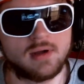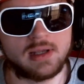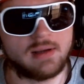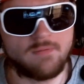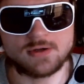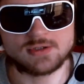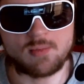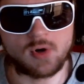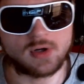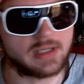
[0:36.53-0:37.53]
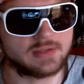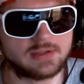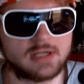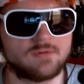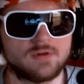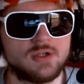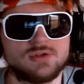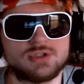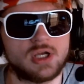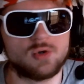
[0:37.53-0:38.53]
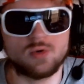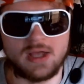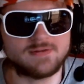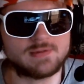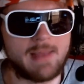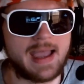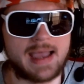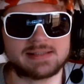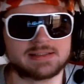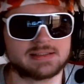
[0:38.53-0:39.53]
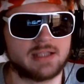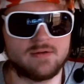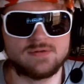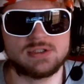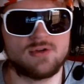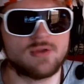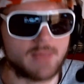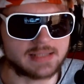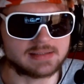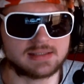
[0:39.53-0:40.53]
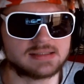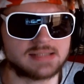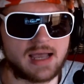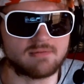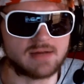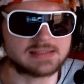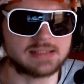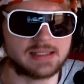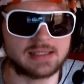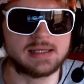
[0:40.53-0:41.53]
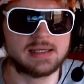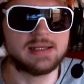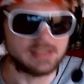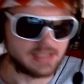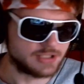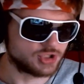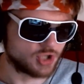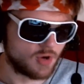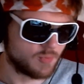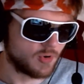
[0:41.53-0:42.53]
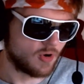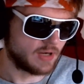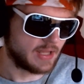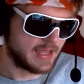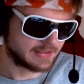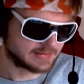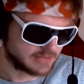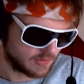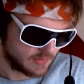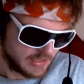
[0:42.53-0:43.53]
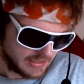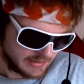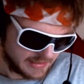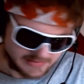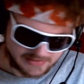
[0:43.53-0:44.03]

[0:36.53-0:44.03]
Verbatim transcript: if there's a mark out there for Lucha who loves masks, loves, you know, the Mexican style wrestling, is Jean Paul LeX. So let's